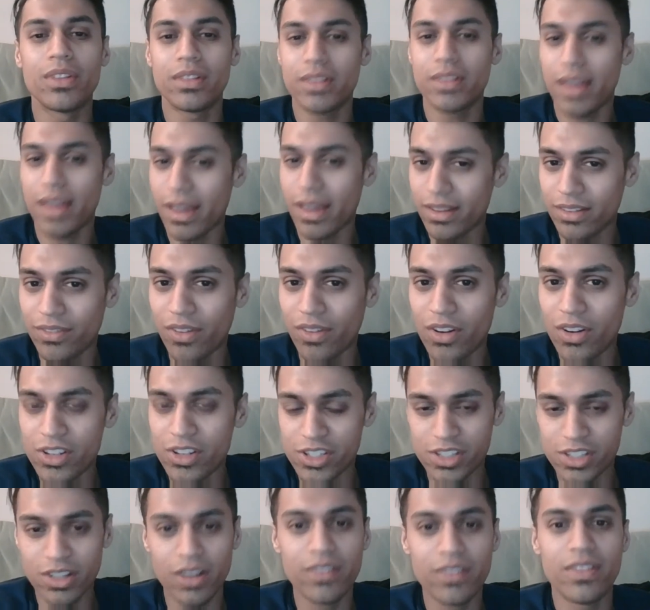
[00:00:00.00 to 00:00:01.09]
test
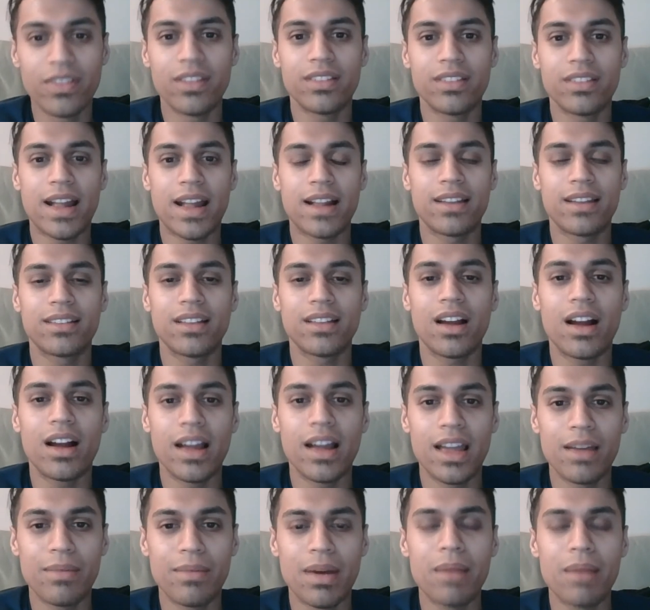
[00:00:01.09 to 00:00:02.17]
version of the
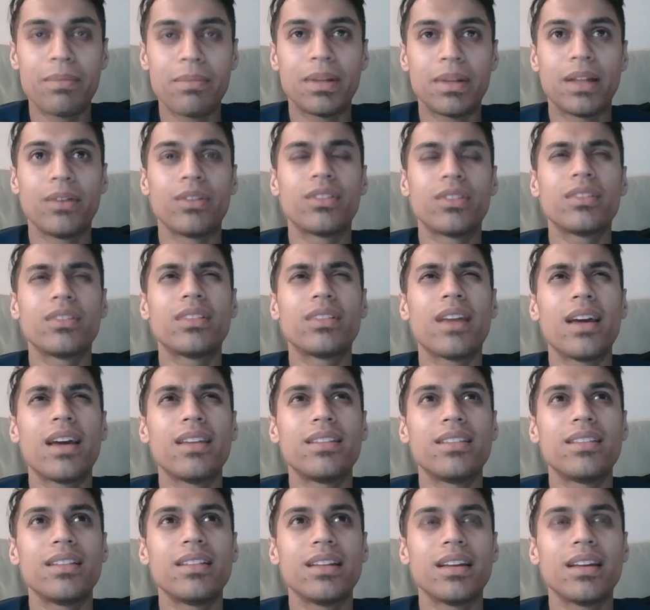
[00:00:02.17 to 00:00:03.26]
Status.im app, and I was
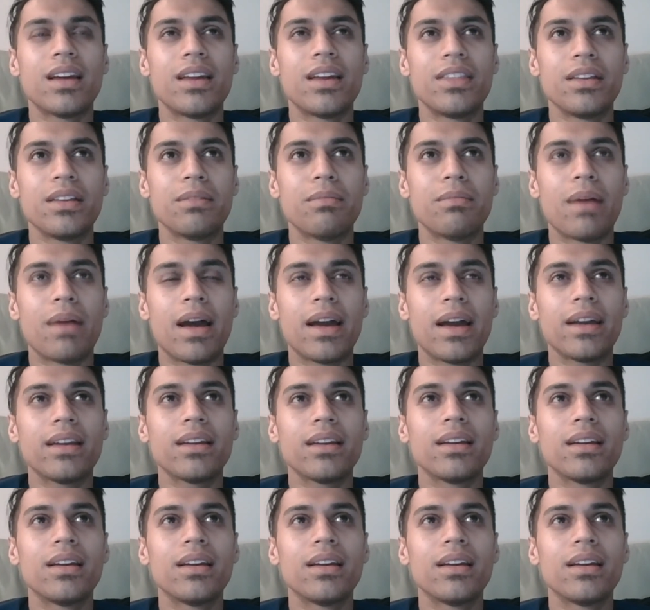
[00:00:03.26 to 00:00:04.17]
testing it, I think, back